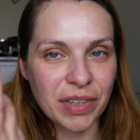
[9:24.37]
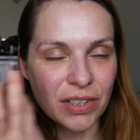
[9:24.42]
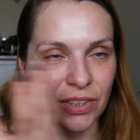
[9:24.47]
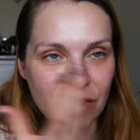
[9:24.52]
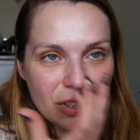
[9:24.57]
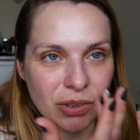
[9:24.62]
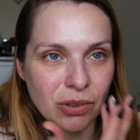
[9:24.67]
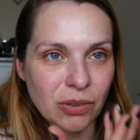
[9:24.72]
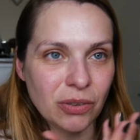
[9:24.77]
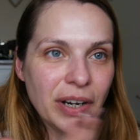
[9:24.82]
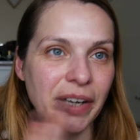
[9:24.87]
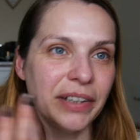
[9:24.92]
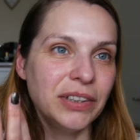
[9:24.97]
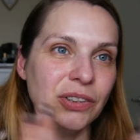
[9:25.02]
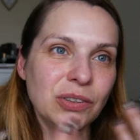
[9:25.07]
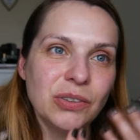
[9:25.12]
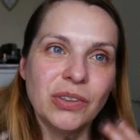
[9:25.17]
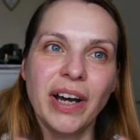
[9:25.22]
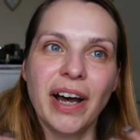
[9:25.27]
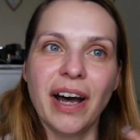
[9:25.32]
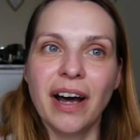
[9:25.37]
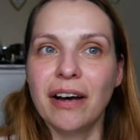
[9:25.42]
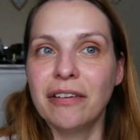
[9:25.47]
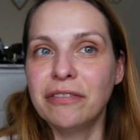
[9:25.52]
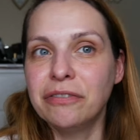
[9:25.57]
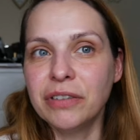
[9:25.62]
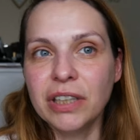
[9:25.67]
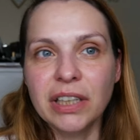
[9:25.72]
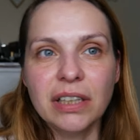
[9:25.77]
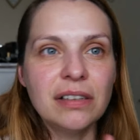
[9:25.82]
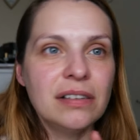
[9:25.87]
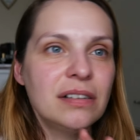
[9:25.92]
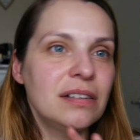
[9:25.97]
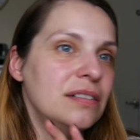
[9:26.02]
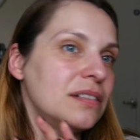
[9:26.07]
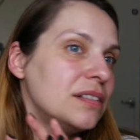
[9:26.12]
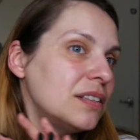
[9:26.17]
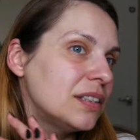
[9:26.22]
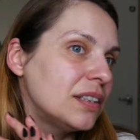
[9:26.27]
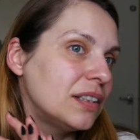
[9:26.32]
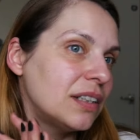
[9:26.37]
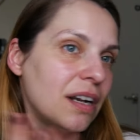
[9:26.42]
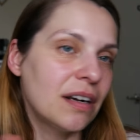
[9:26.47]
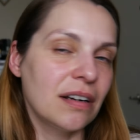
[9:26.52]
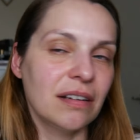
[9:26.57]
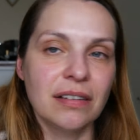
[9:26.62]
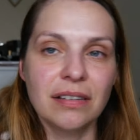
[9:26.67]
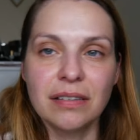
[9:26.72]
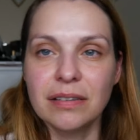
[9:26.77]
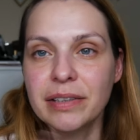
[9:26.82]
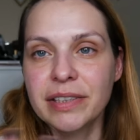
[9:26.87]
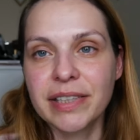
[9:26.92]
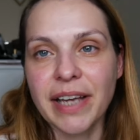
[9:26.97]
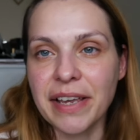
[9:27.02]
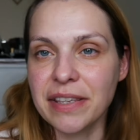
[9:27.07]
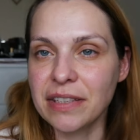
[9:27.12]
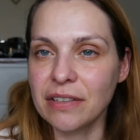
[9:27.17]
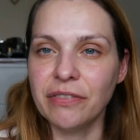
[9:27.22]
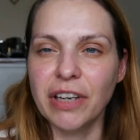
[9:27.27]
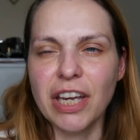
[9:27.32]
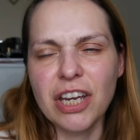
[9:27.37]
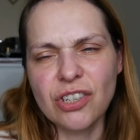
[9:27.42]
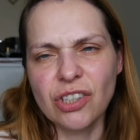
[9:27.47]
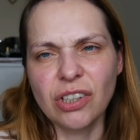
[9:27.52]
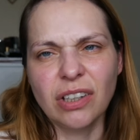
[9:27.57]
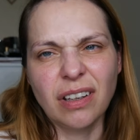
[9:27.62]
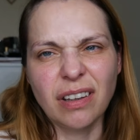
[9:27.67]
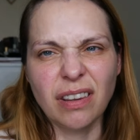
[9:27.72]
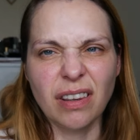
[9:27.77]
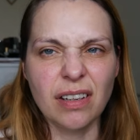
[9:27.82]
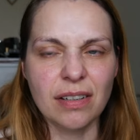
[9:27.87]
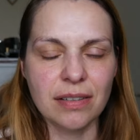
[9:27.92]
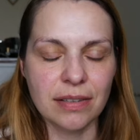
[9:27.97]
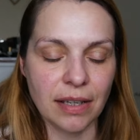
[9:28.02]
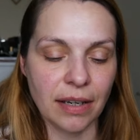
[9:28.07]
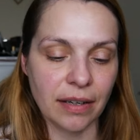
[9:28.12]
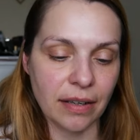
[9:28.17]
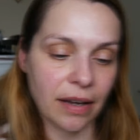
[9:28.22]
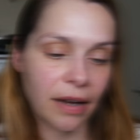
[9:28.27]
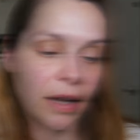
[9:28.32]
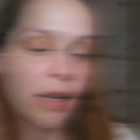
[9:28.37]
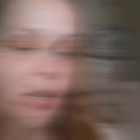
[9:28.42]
so I do have wrinkles and other signs of aging and things like that.